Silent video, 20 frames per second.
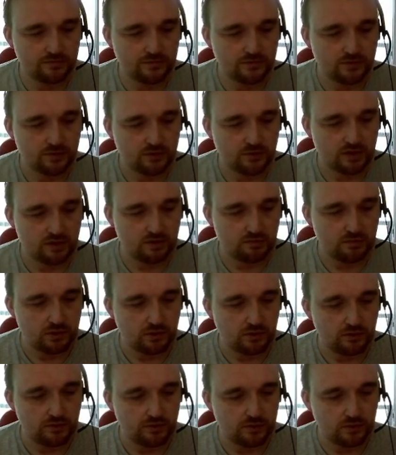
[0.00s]
So we've got the
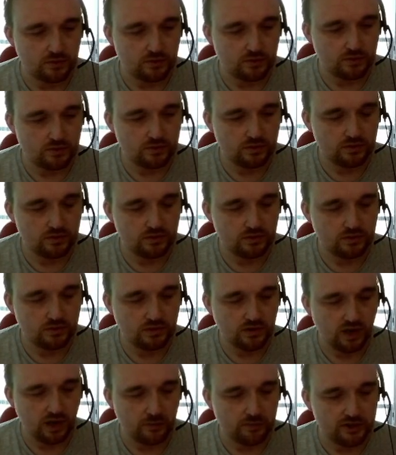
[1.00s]
beautiful
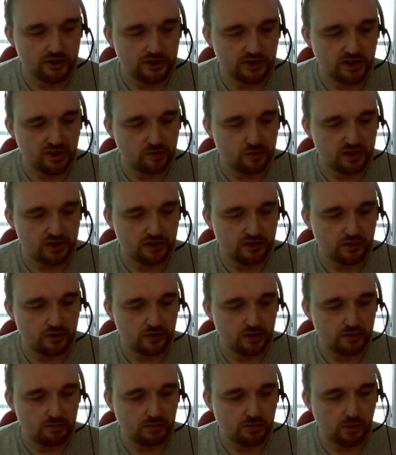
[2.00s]
imagery with
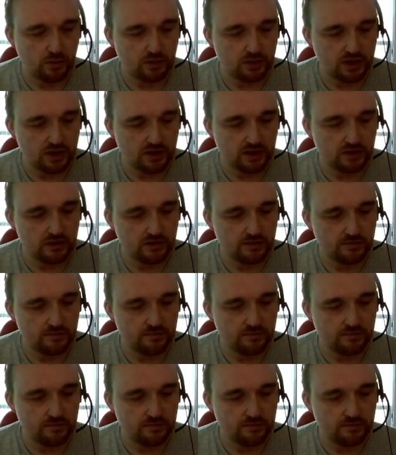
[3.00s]
the boat here.